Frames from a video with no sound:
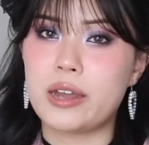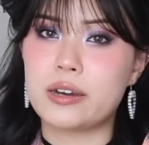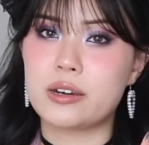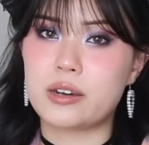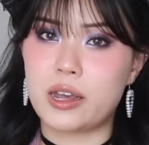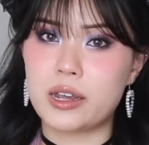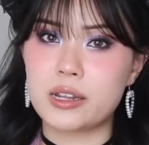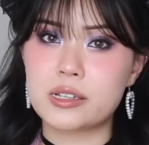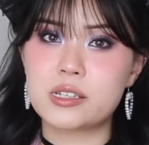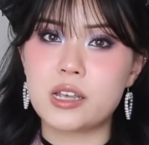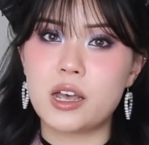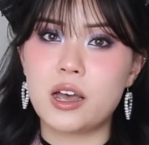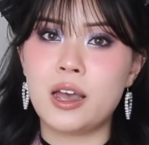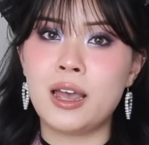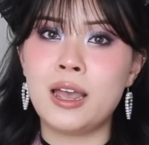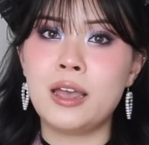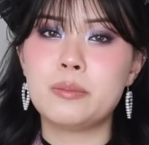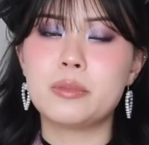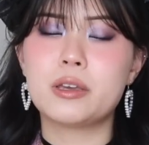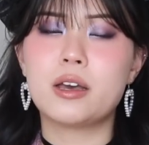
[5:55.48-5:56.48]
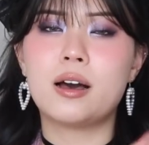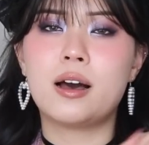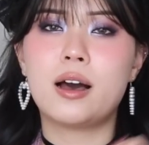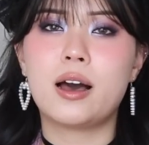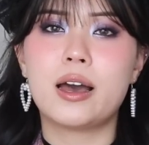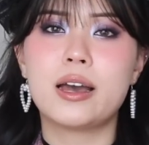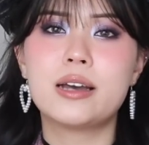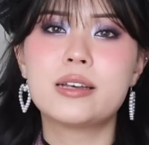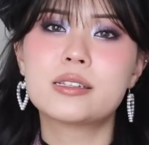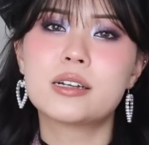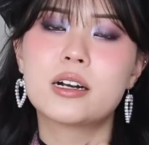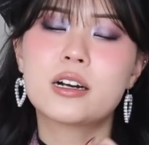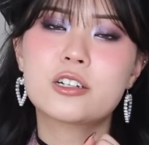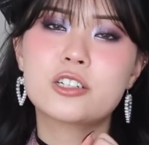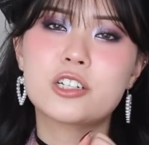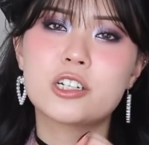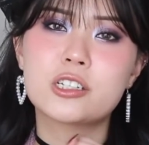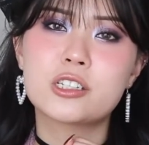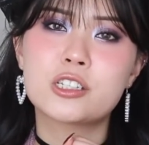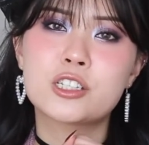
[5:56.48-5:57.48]
at nighttime, your eyes are
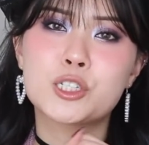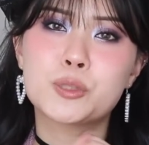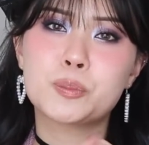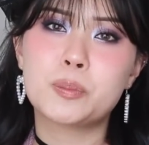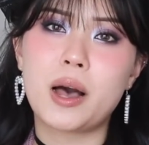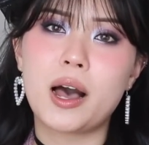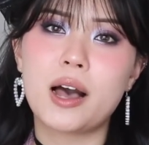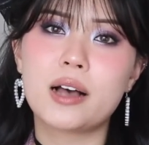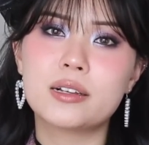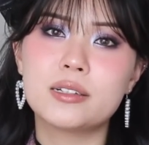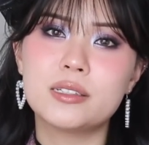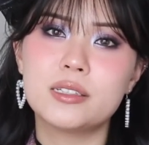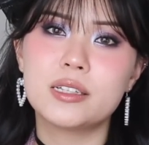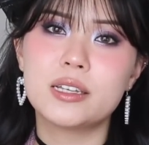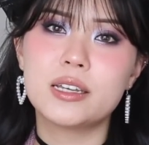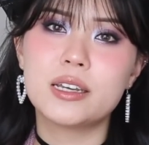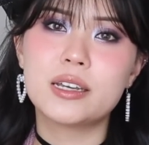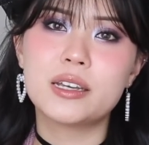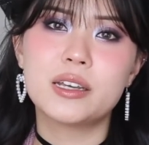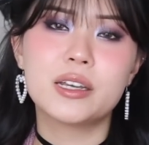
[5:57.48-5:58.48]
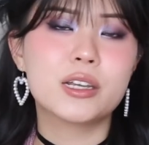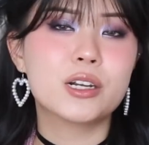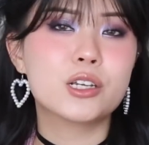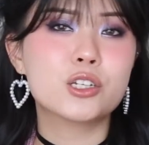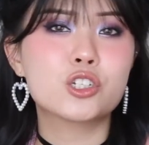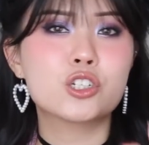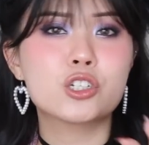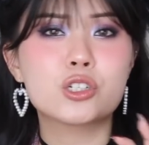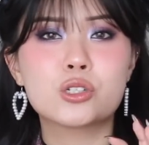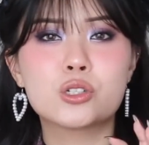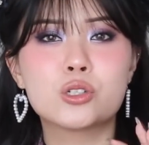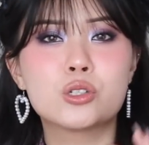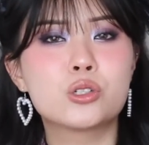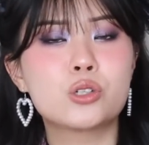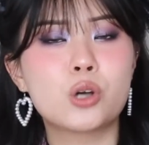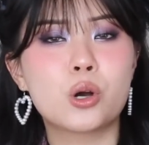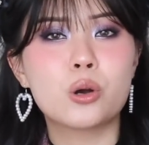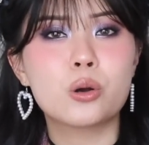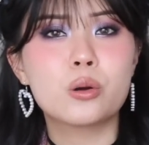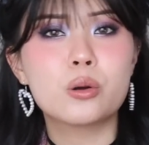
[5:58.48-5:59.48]
just sparkling. It is just
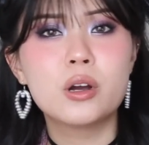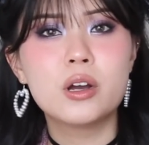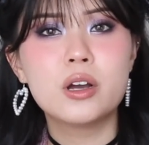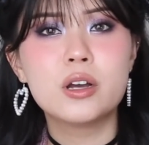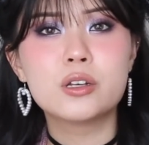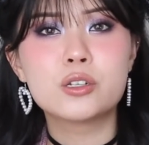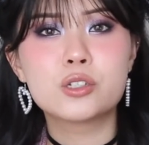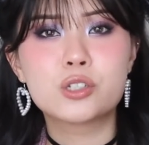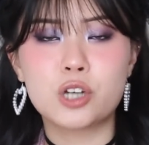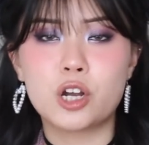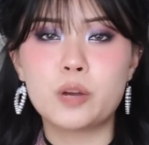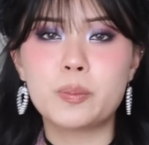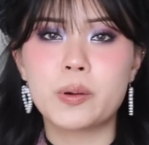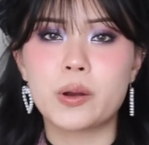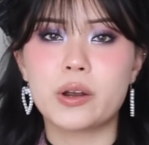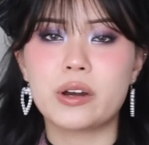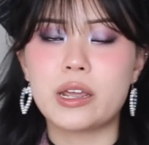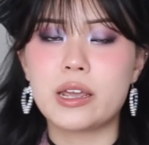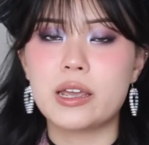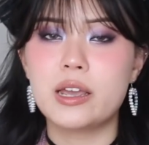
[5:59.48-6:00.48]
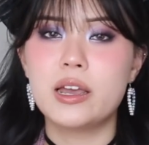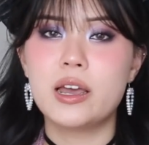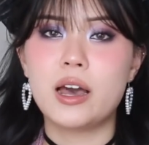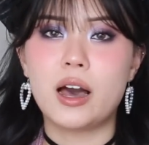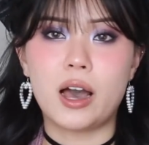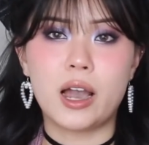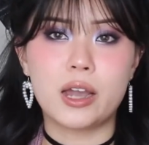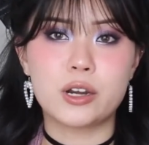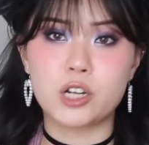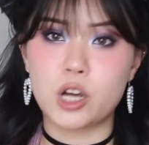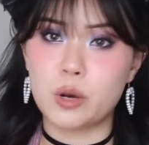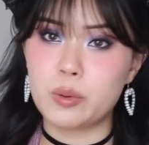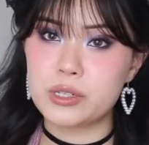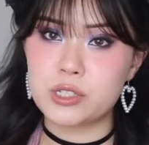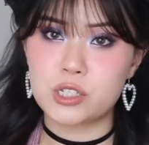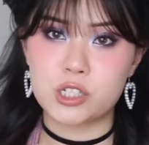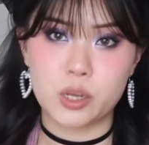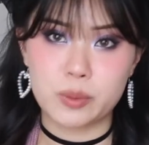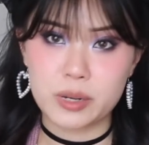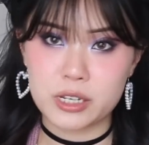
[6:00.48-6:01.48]
so pretty. I know
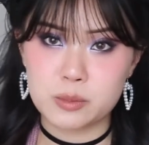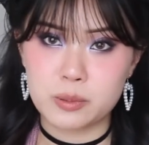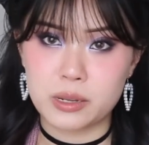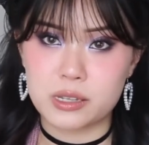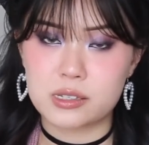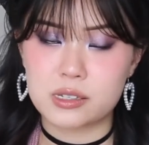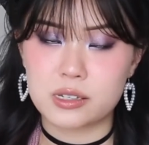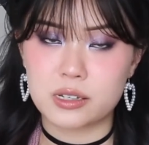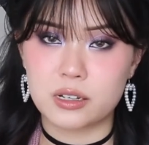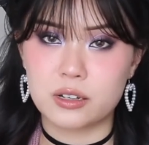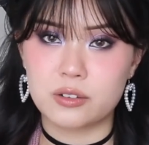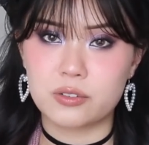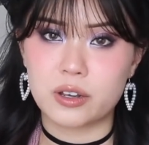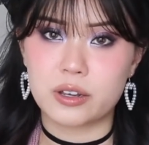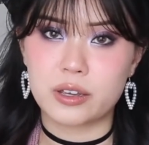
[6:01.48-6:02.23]
it's so expensive,